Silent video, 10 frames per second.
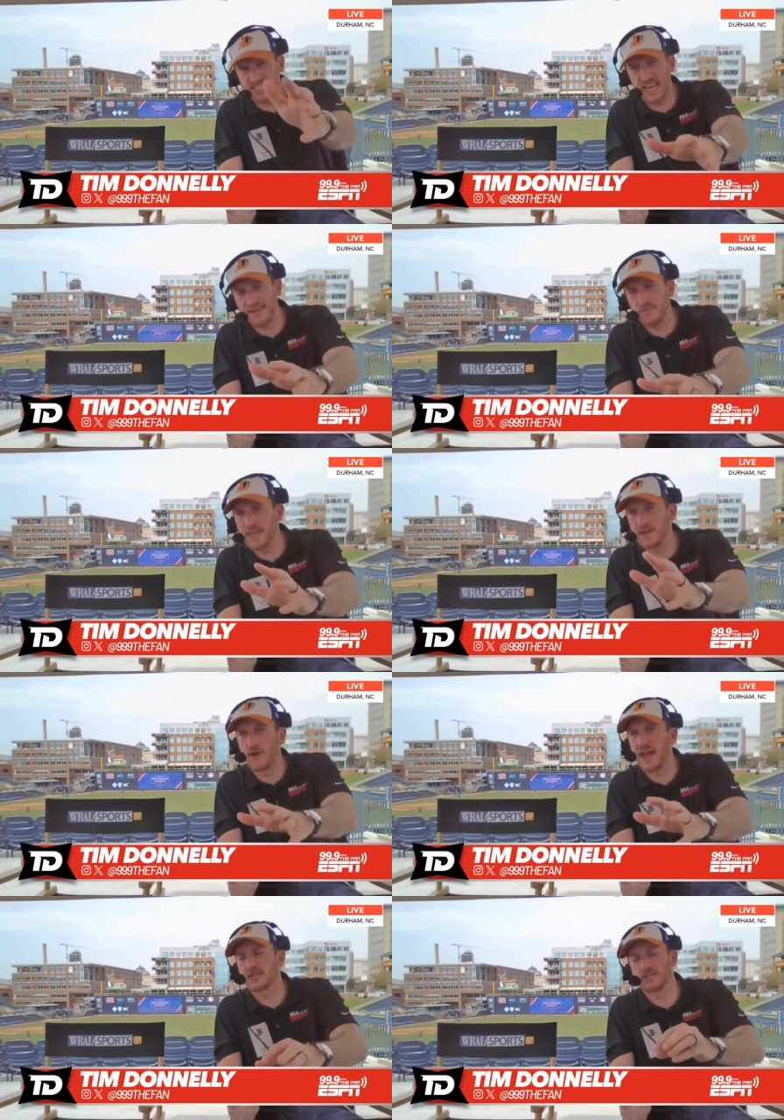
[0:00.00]
the same
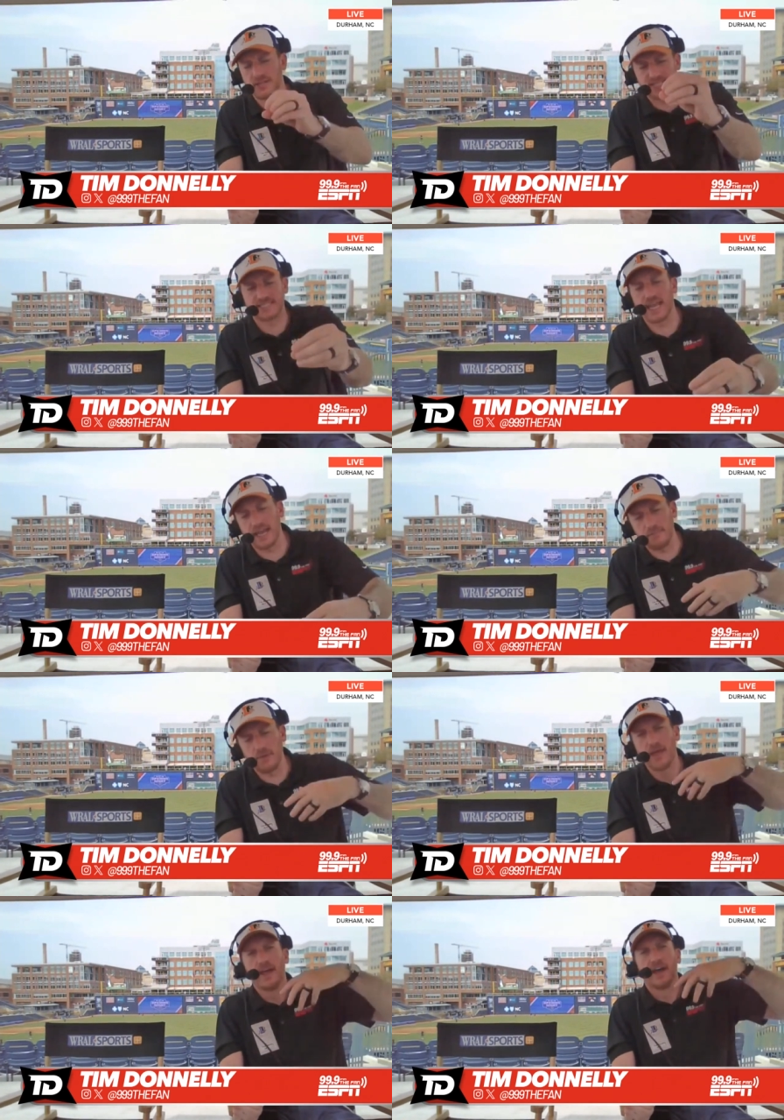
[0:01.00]
interaction, the
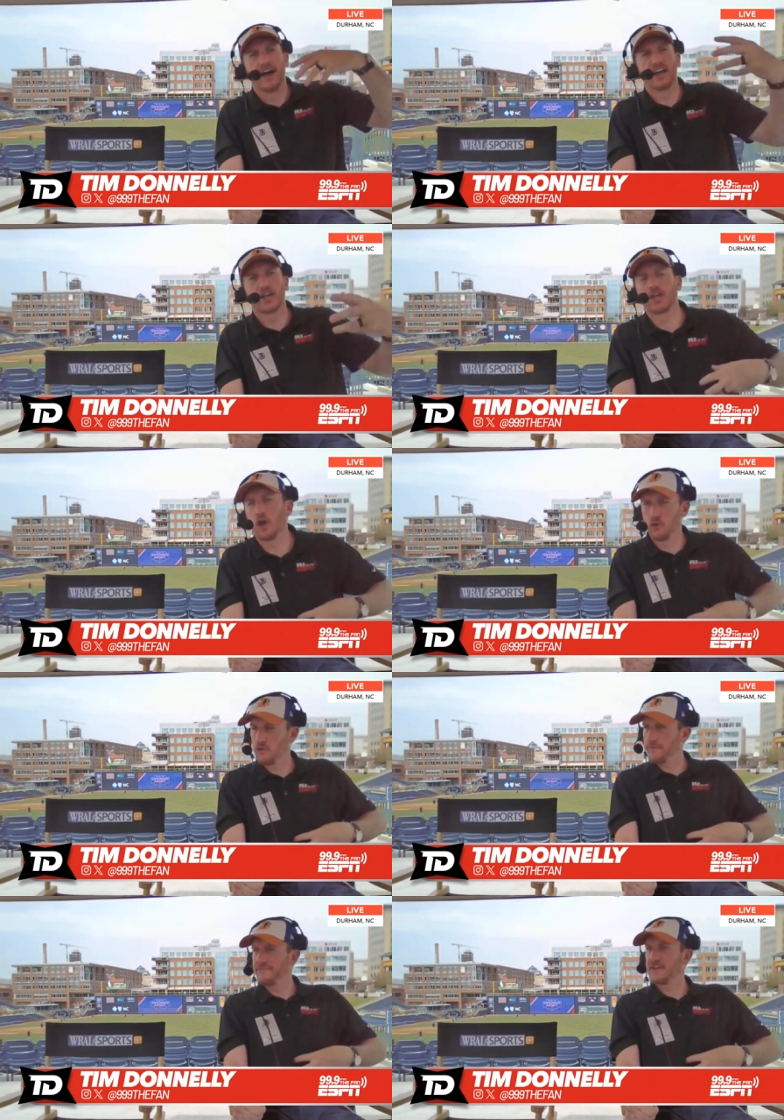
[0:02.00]
same uh,
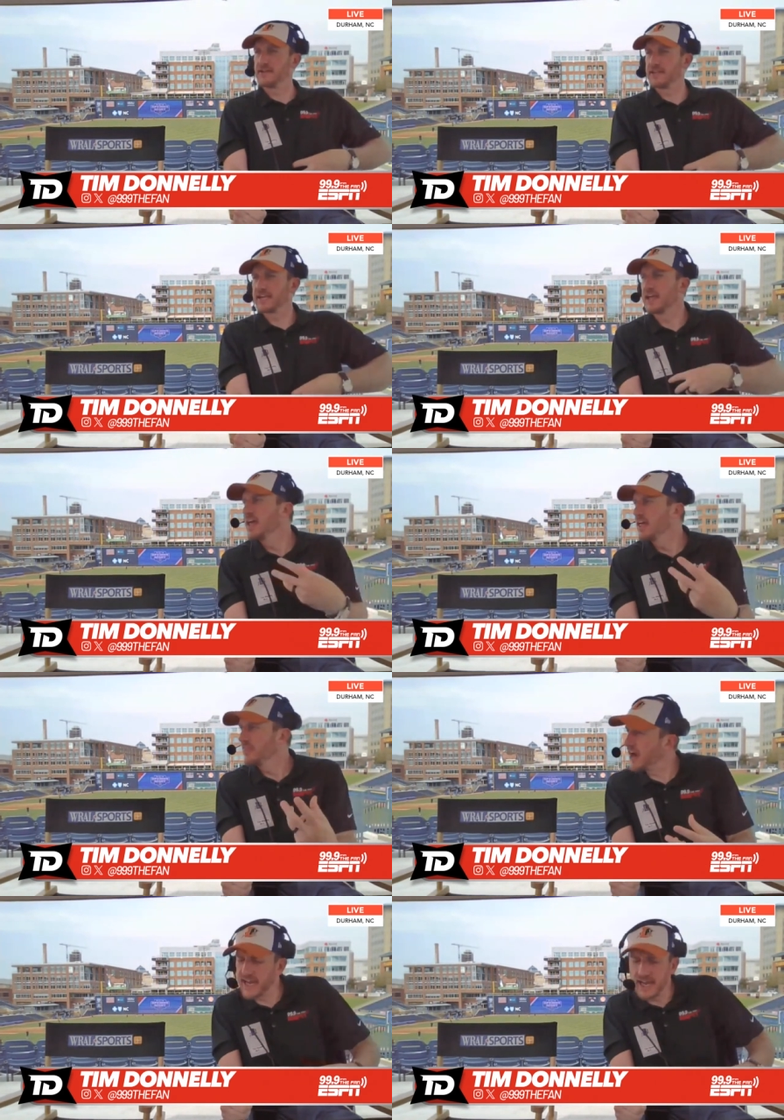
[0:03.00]
guttural feeling
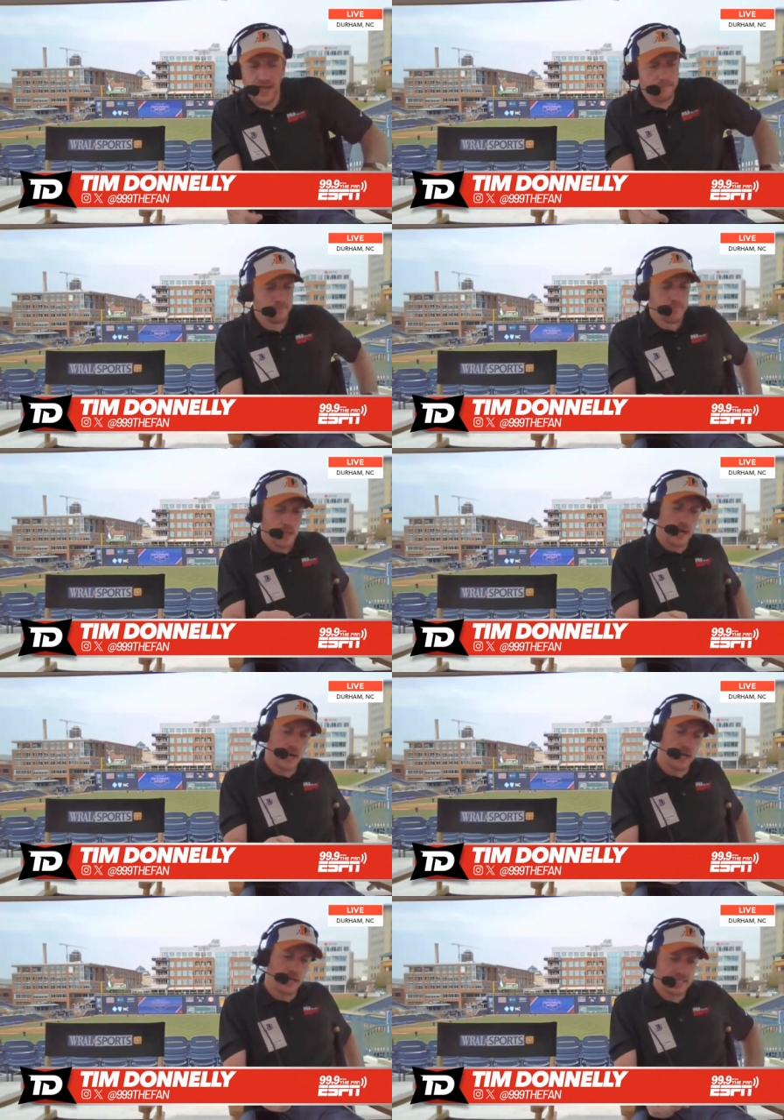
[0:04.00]
that I got.
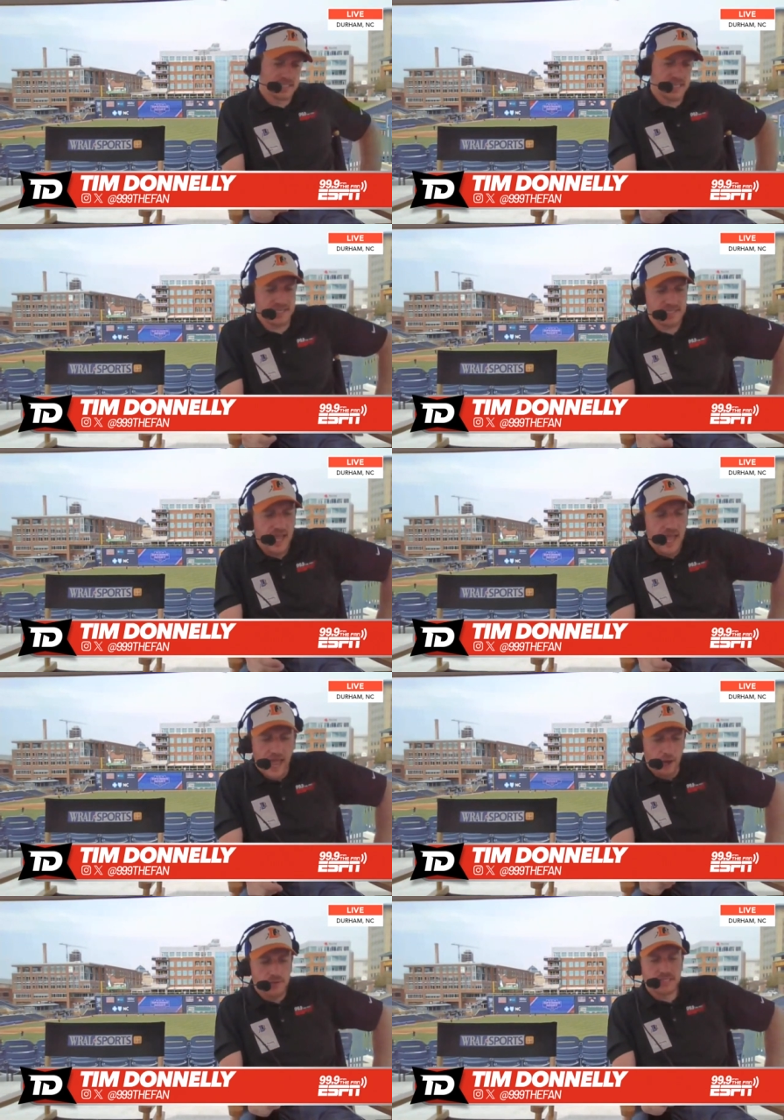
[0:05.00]
Uh, it says,
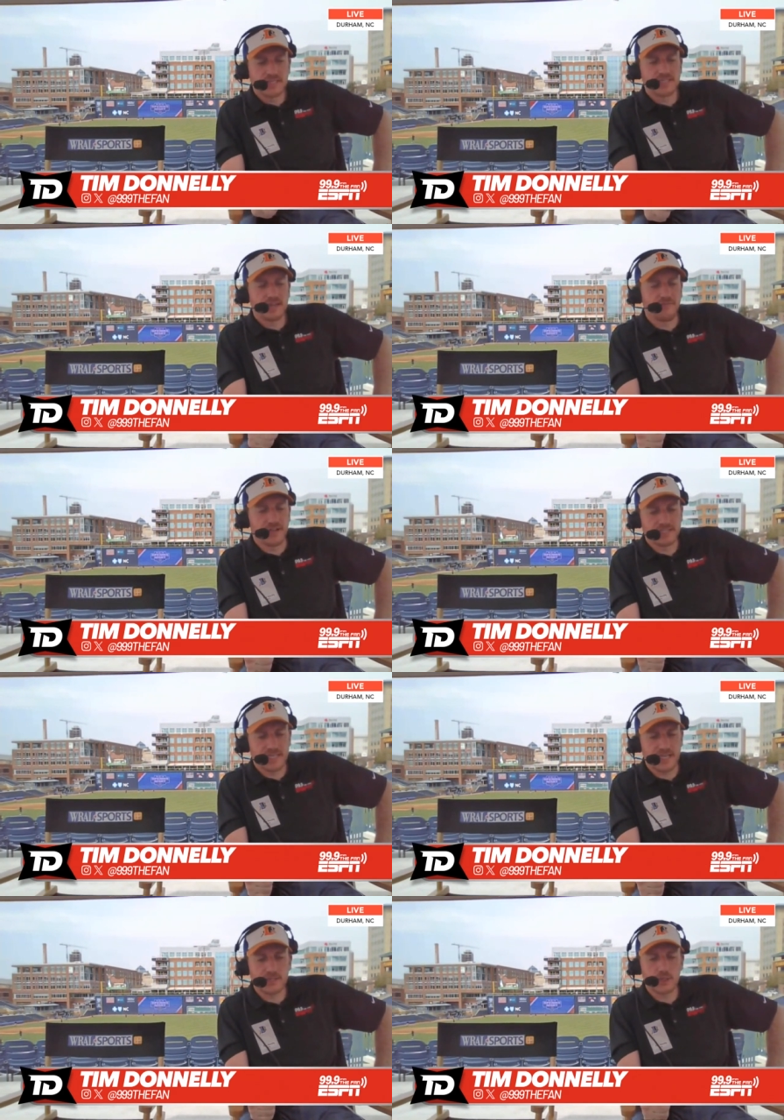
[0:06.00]
how did the
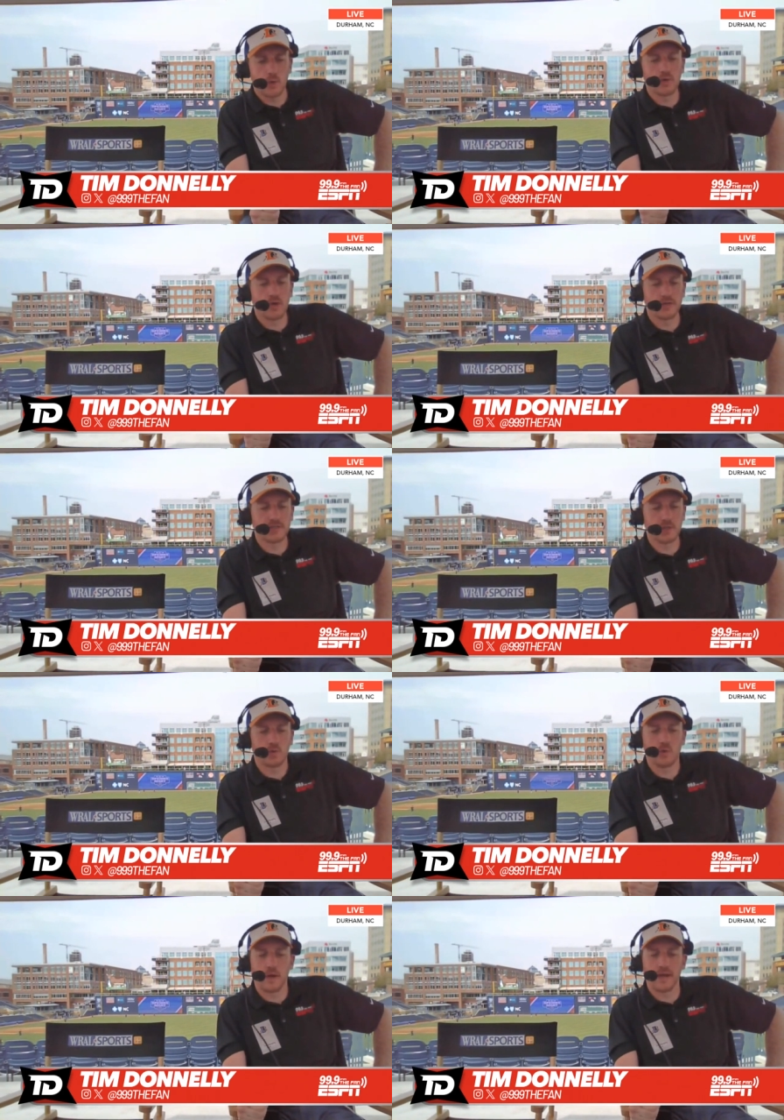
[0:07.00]
defense get so good so